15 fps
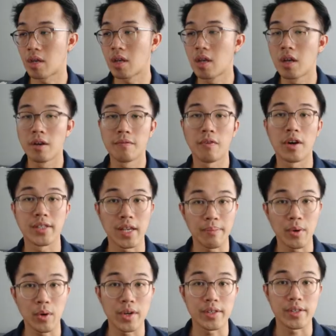For
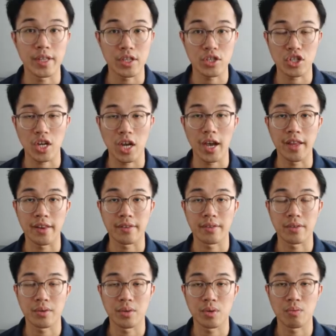example, in this chart,
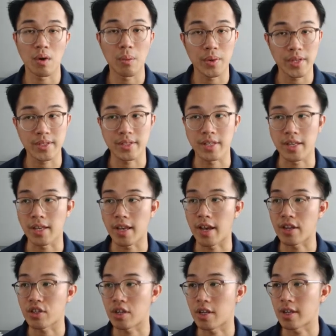what we see
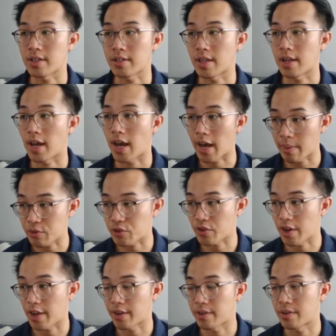actually is an
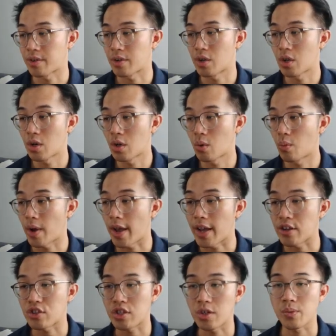uptrend, where
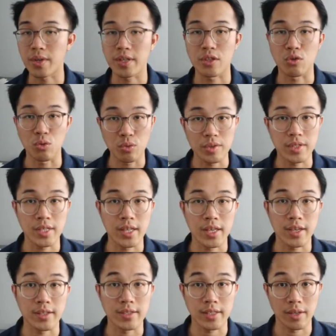actually we do see
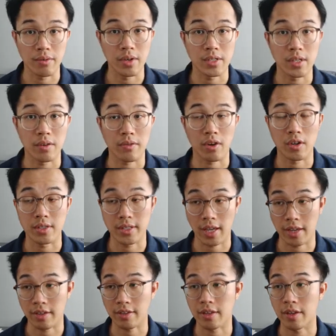a series of
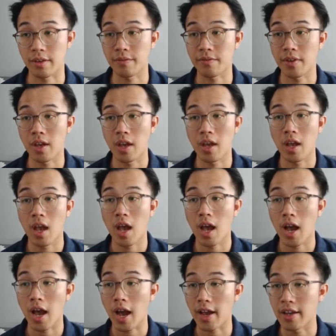consecutive
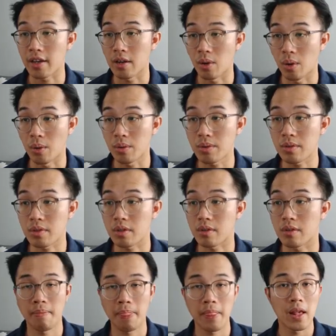higher lows,
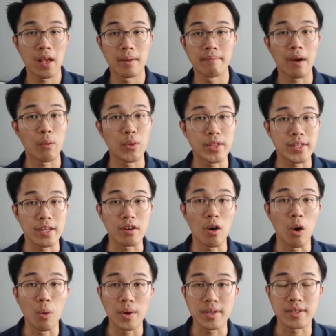but we didn't
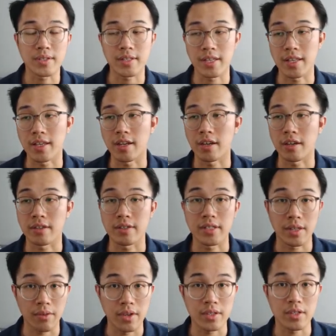always see a
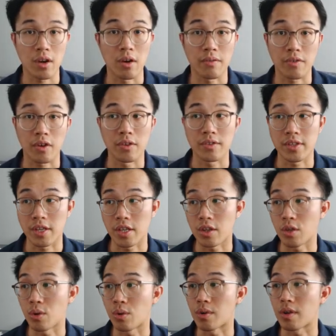series of
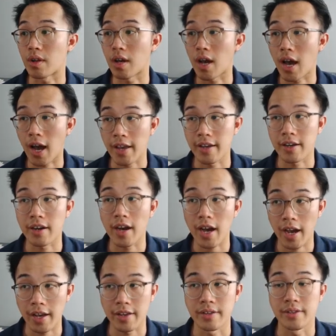continued higher
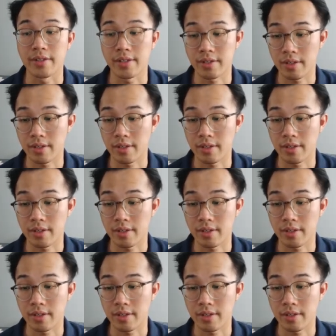highs.